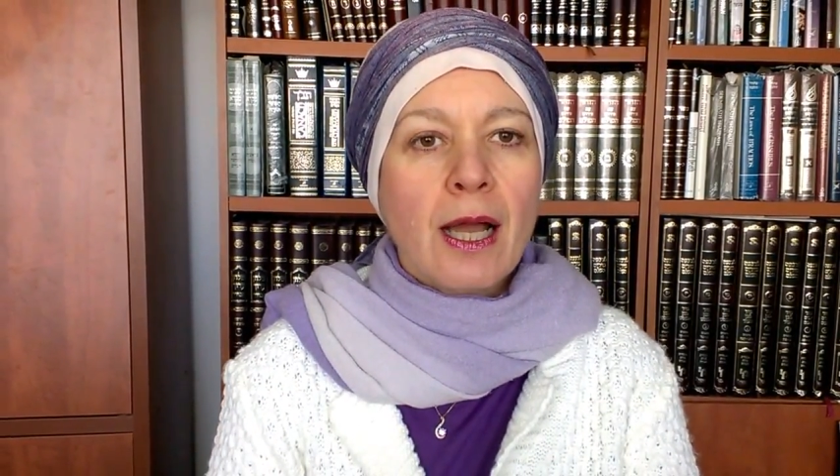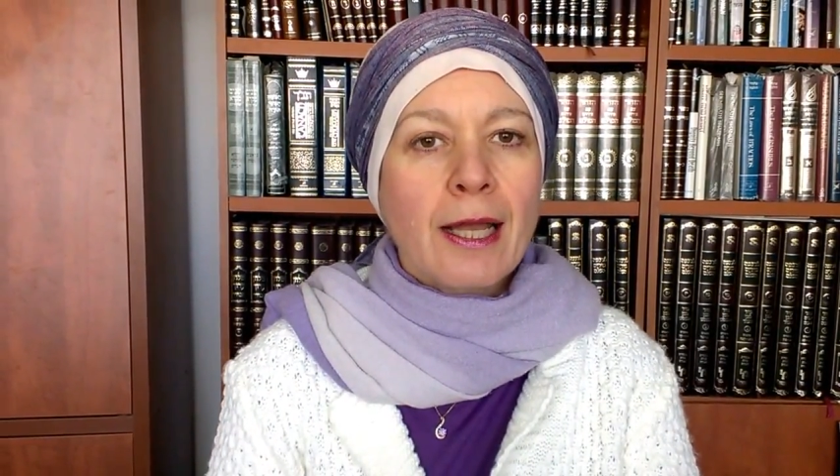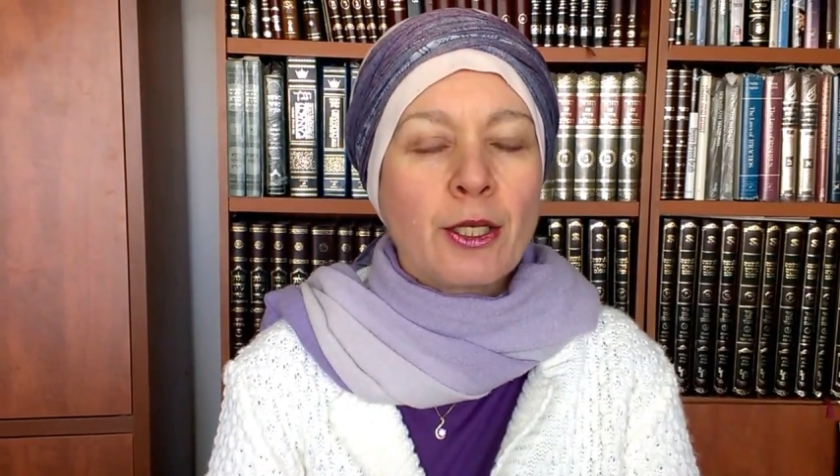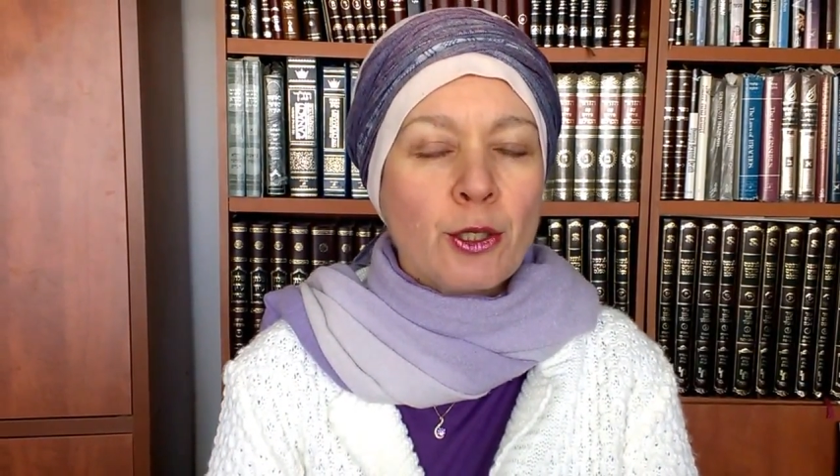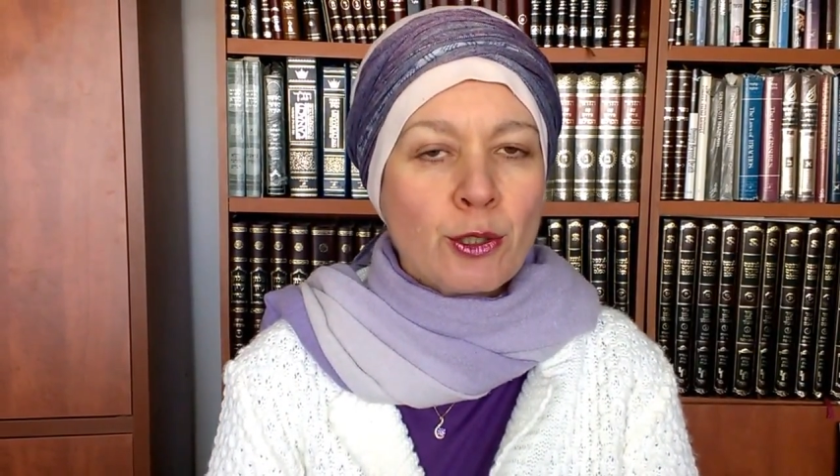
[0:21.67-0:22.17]

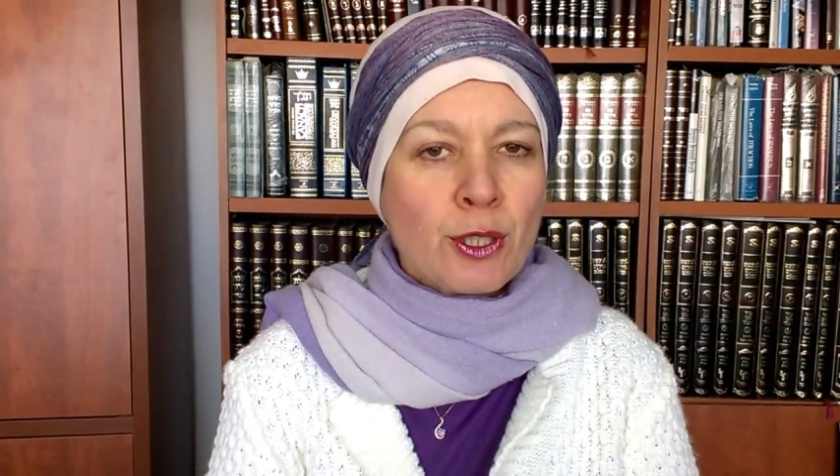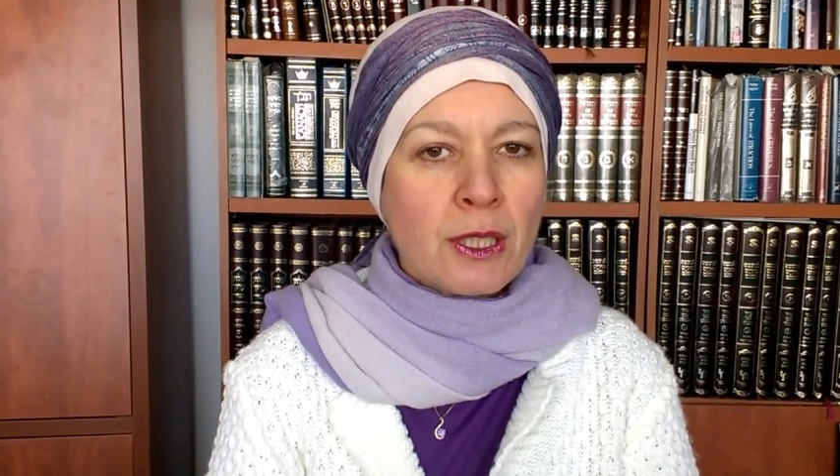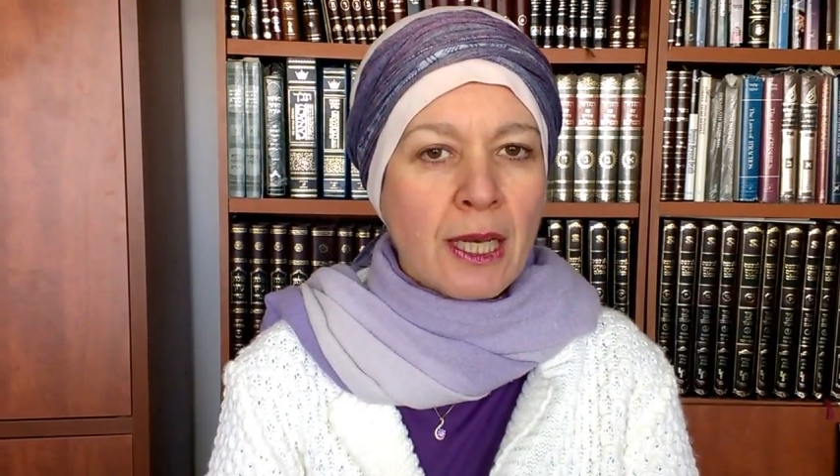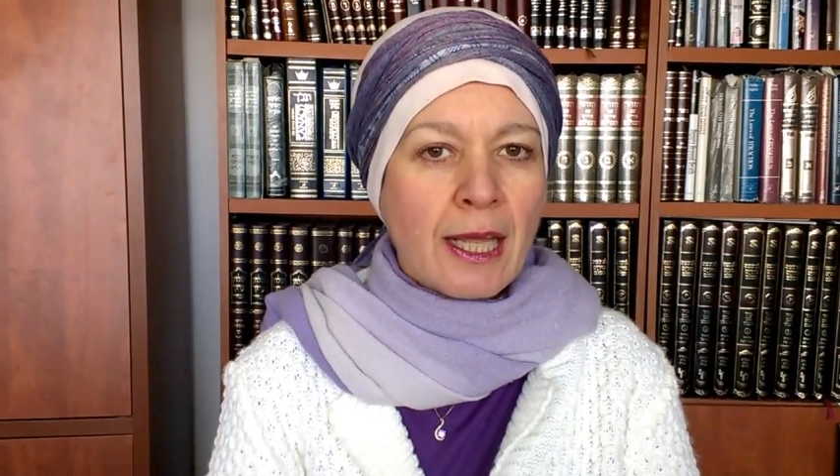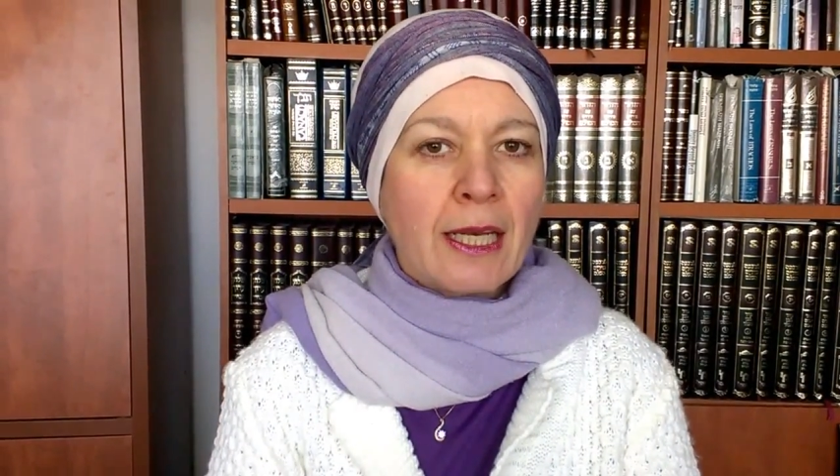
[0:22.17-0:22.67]

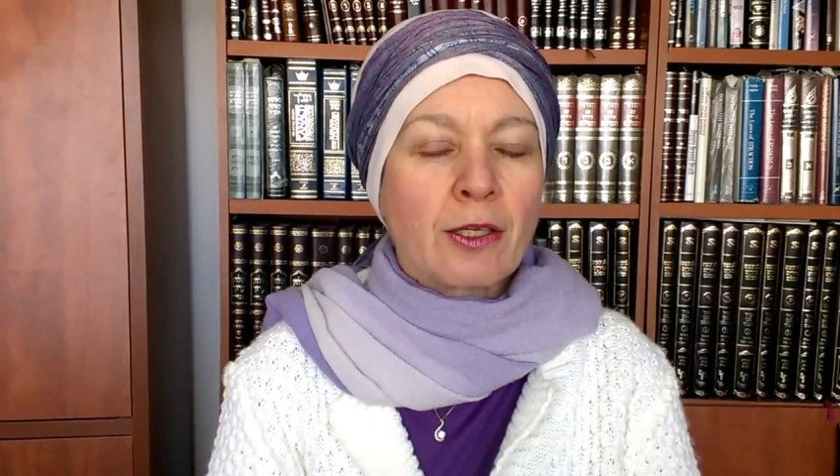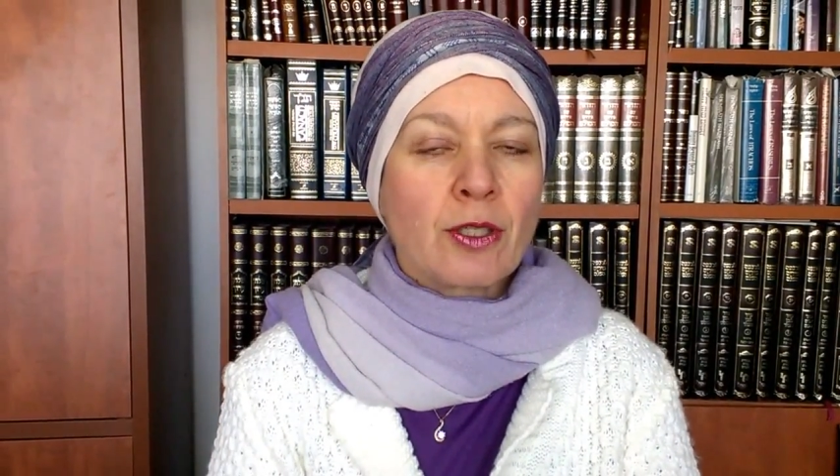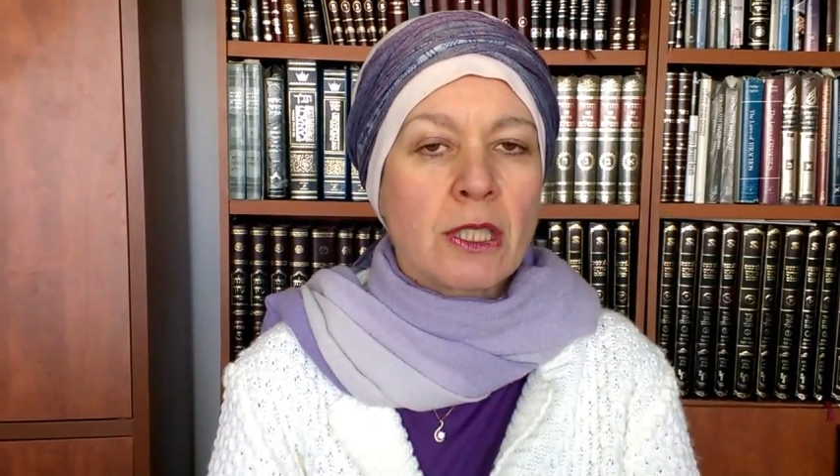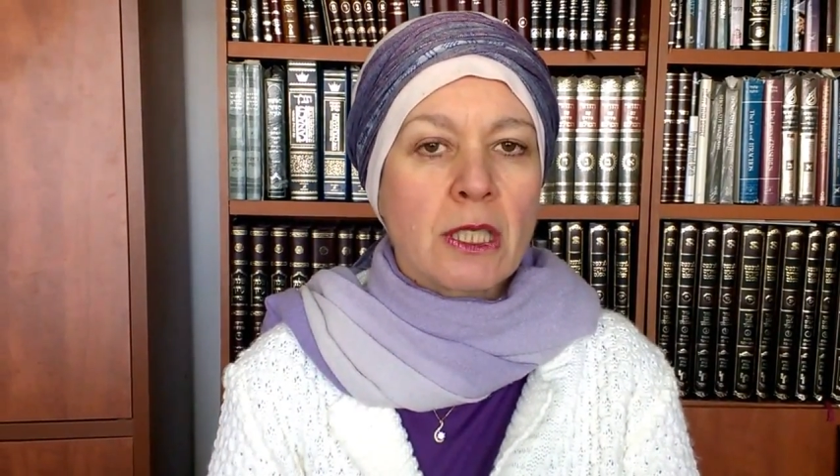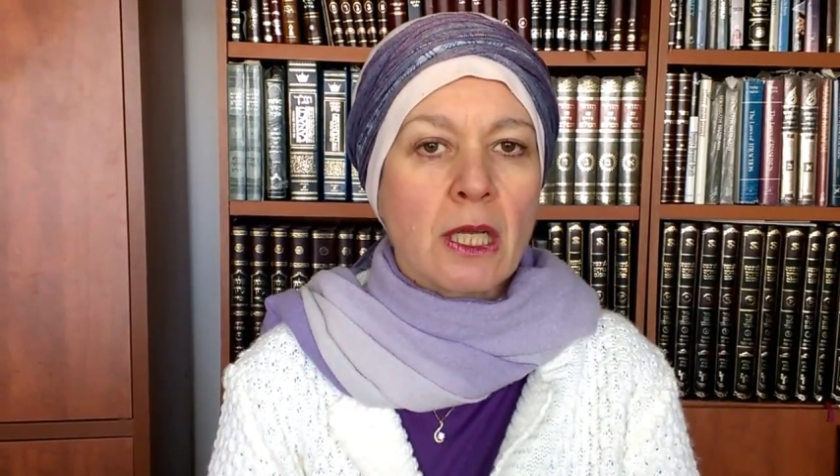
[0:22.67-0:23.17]
unusual and
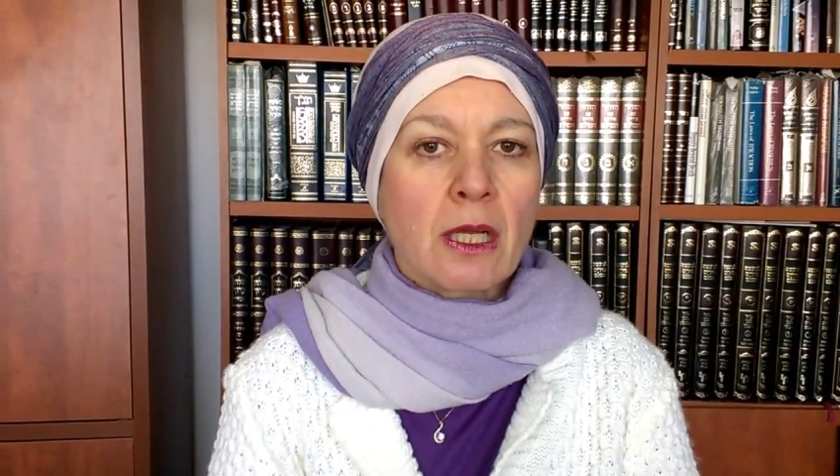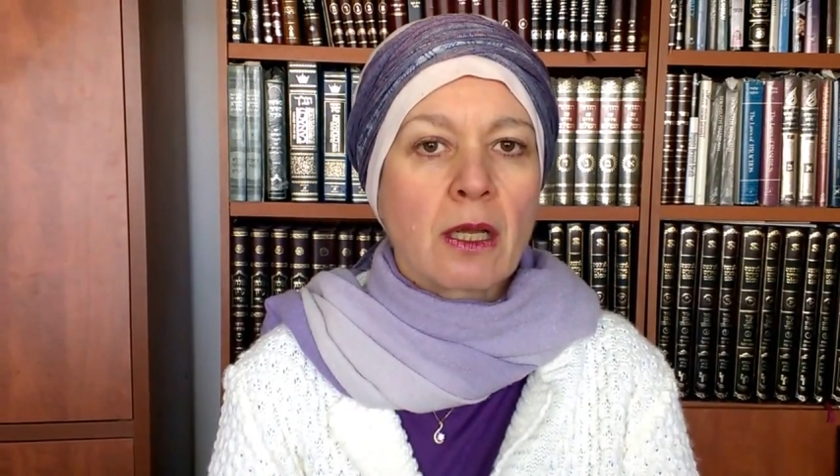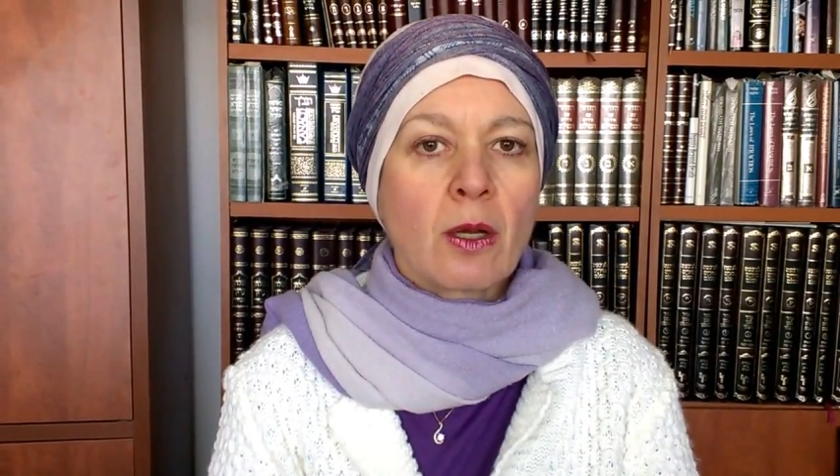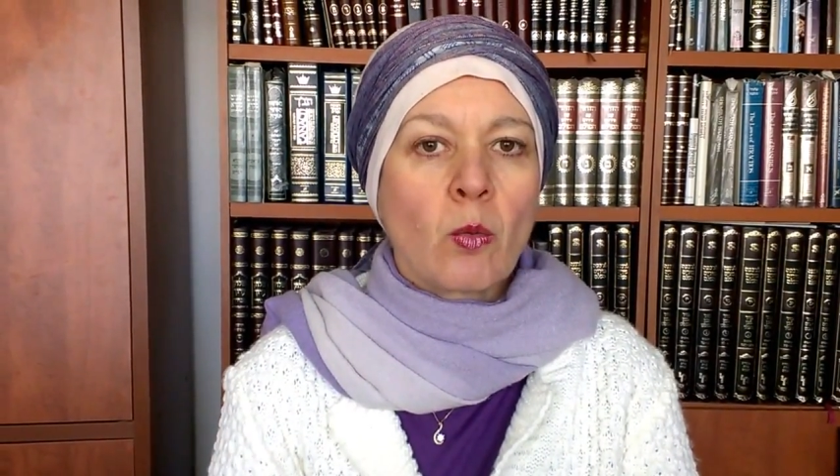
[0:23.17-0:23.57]
interesting